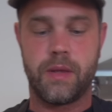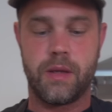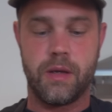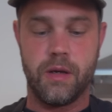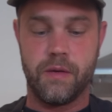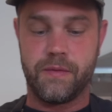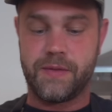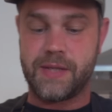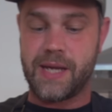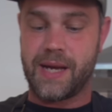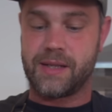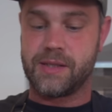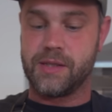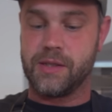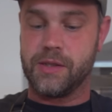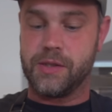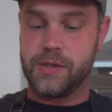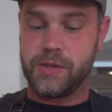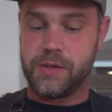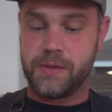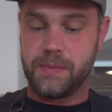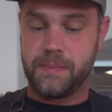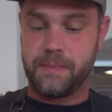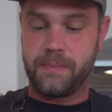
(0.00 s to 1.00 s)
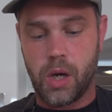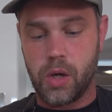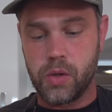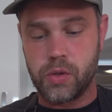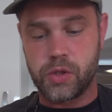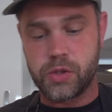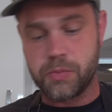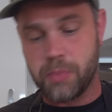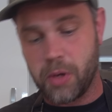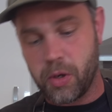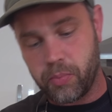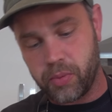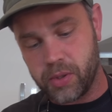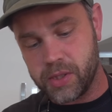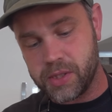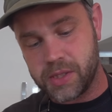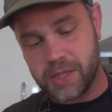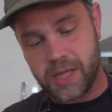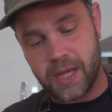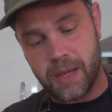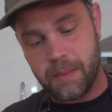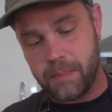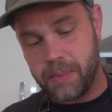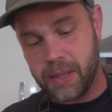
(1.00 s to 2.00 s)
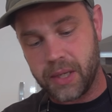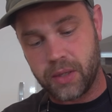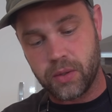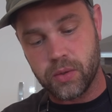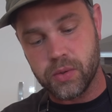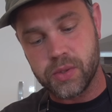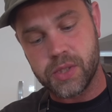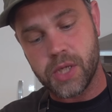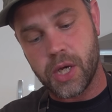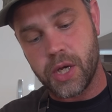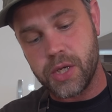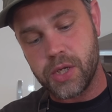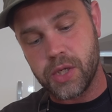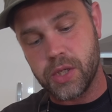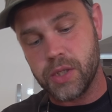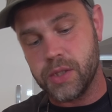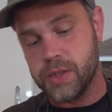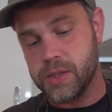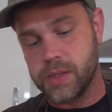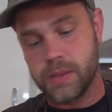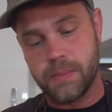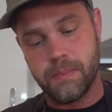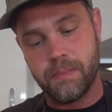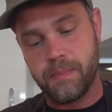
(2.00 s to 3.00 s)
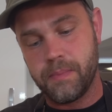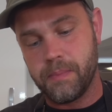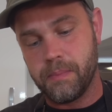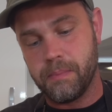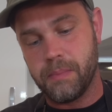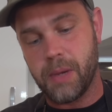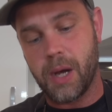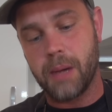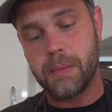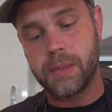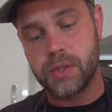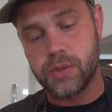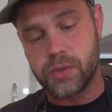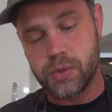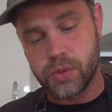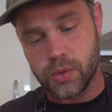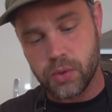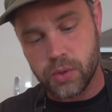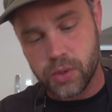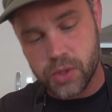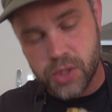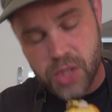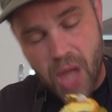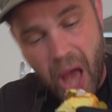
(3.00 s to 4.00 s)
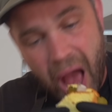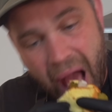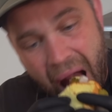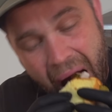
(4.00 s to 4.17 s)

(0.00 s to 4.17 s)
of Texas. Oak smoked brisket, pickles, onions, barbecue sauce.